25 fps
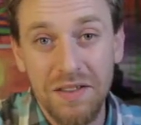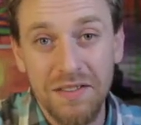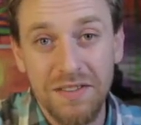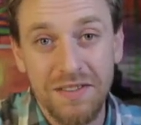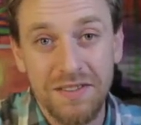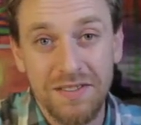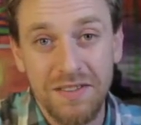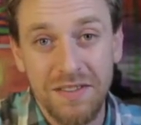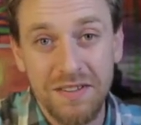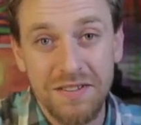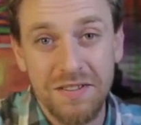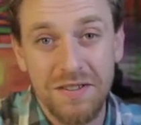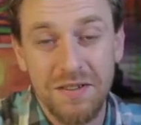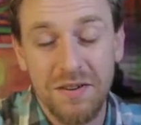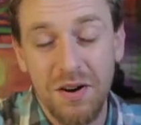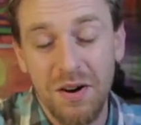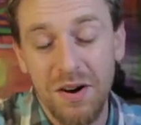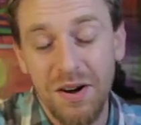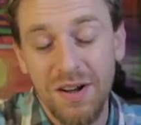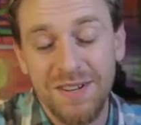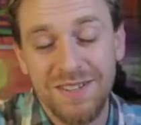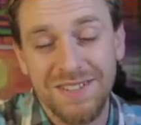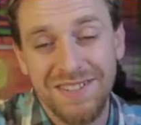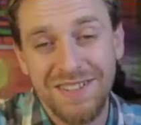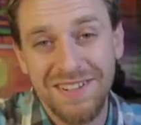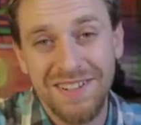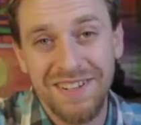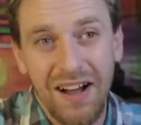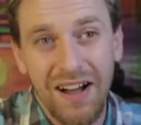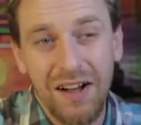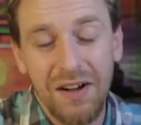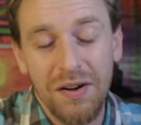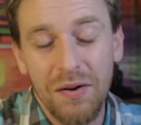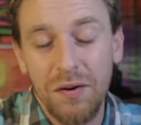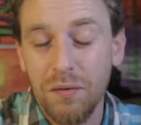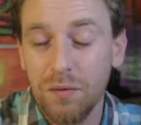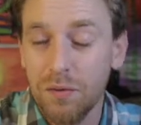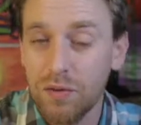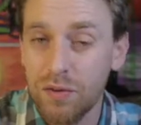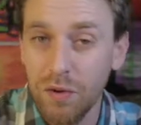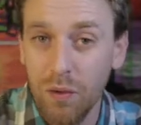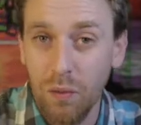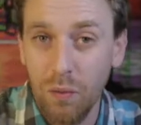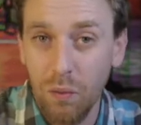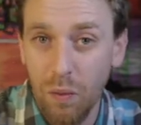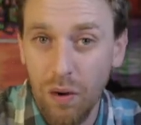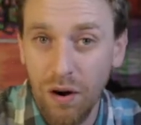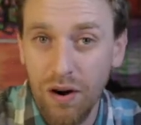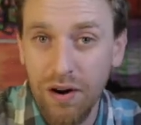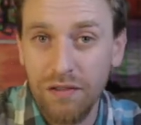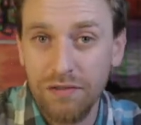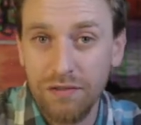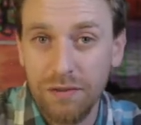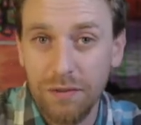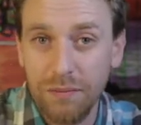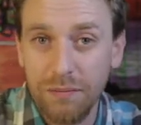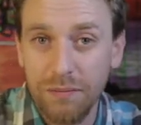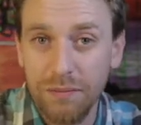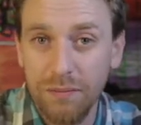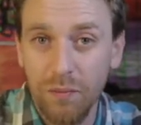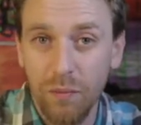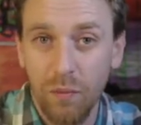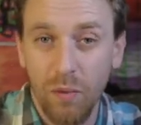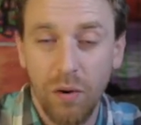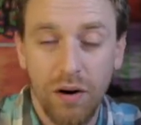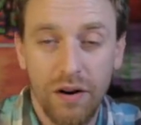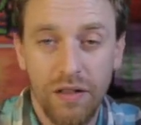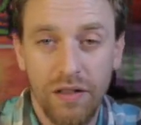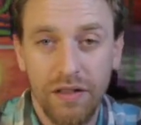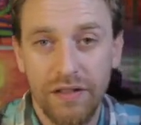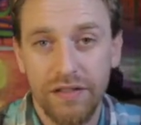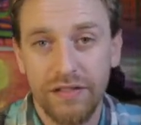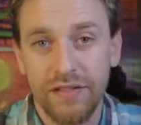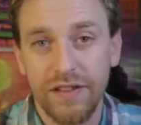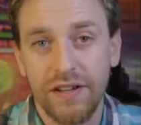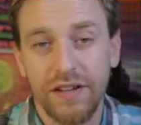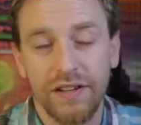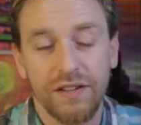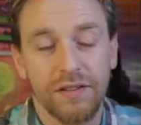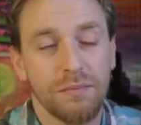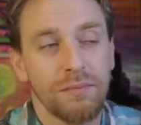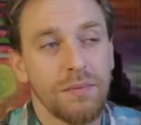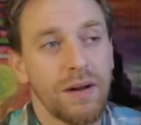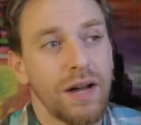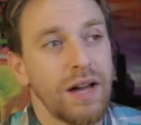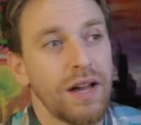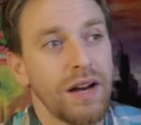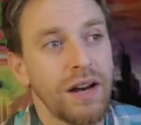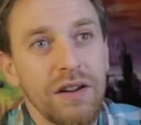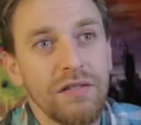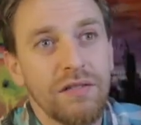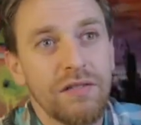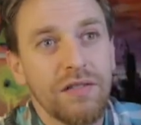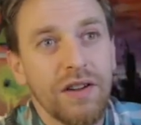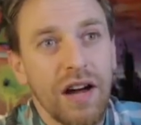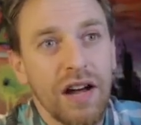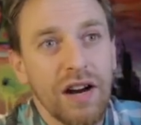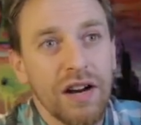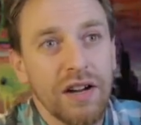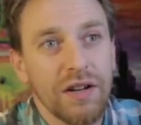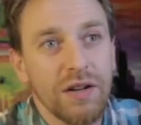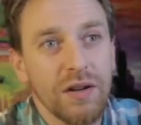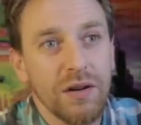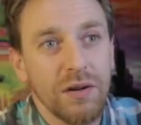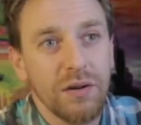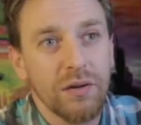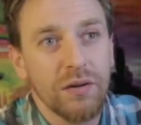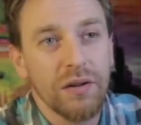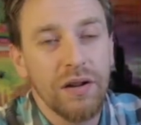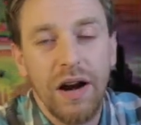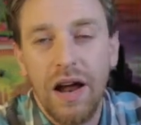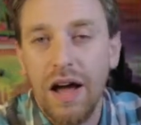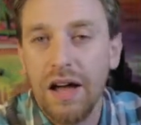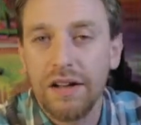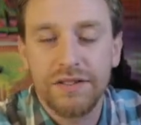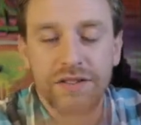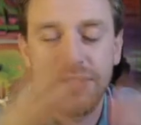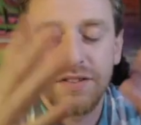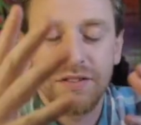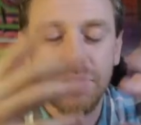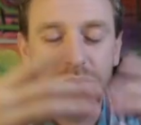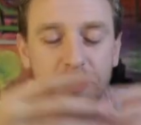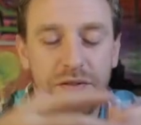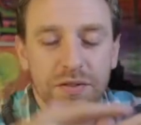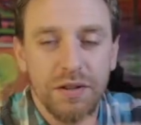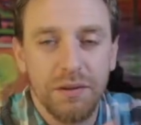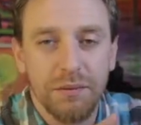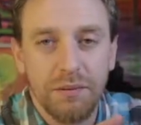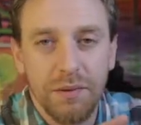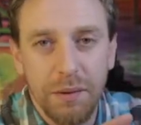this isn't haunted. So one of the things, man, you've got to Google it. I'll just throw something